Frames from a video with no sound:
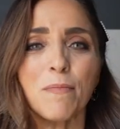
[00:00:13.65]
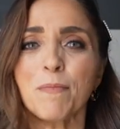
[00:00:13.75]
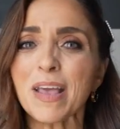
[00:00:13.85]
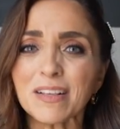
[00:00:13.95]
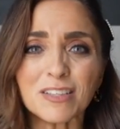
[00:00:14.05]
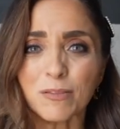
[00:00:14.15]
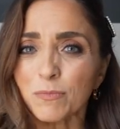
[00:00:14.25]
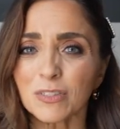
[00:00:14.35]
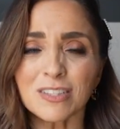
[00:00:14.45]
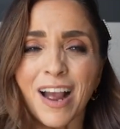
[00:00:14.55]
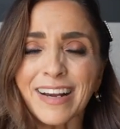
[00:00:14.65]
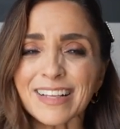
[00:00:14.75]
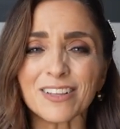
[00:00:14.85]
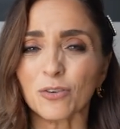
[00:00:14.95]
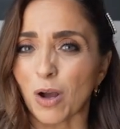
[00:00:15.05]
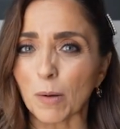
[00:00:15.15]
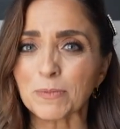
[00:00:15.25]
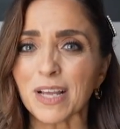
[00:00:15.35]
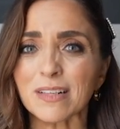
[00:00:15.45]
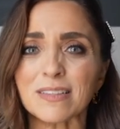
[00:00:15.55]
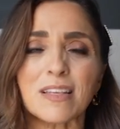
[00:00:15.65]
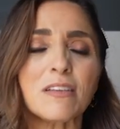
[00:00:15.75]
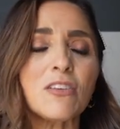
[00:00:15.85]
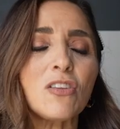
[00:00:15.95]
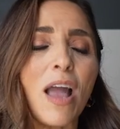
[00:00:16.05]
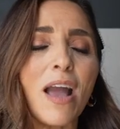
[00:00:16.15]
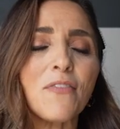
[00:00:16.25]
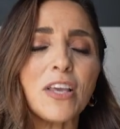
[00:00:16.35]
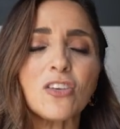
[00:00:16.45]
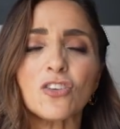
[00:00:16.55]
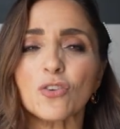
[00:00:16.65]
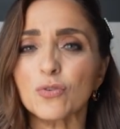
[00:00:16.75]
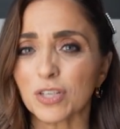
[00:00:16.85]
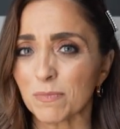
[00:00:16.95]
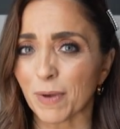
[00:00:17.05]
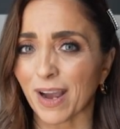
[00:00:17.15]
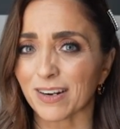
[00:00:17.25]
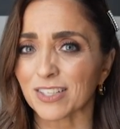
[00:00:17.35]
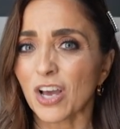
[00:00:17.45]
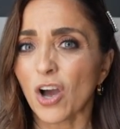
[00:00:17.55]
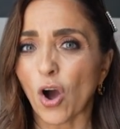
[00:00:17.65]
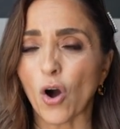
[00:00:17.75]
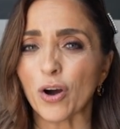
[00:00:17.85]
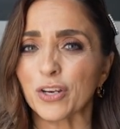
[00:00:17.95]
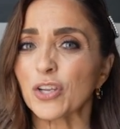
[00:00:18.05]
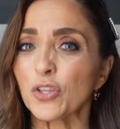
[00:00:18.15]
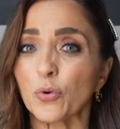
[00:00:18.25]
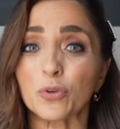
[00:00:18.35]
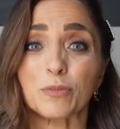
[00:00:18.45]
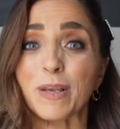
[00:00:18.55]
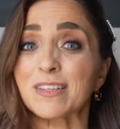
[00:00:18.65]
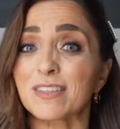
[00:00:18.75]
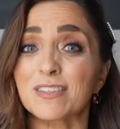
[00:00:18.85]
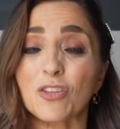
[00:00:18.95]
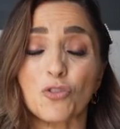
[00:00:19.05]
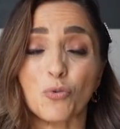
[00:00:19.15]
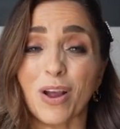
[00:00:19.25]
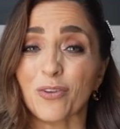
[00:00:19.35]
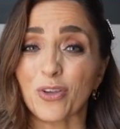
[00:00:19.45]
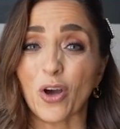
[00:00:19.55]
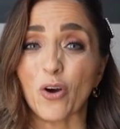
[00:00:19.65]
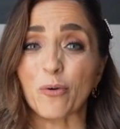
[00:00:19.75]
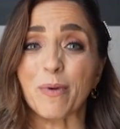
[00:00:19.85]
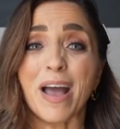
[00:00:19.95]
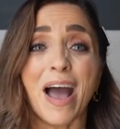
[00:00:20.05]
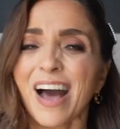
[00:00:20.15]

make some tiny little updates that have a huge impact on your spaces throughout the home.